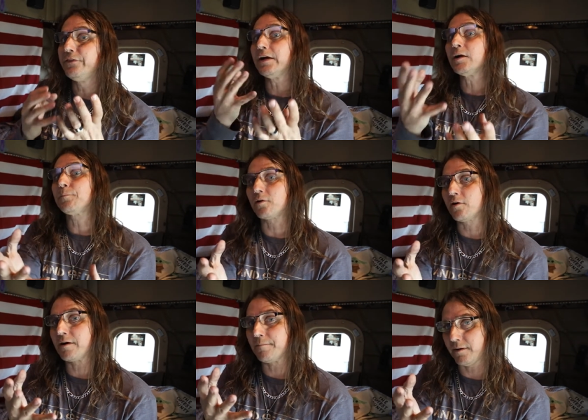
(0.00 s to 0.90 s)
their
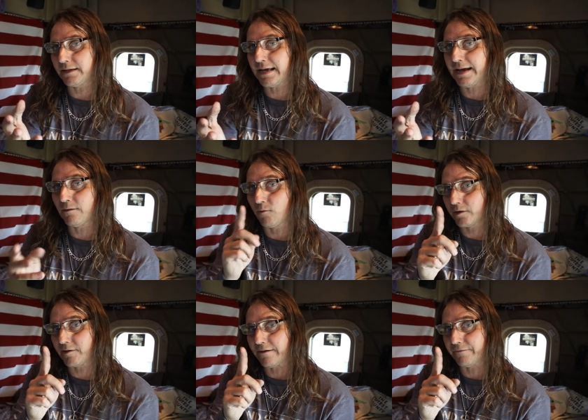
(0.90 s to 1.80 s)
program online,
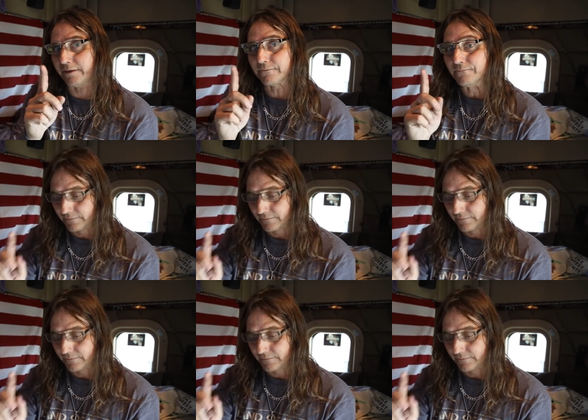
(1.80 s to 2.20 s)
one graphic.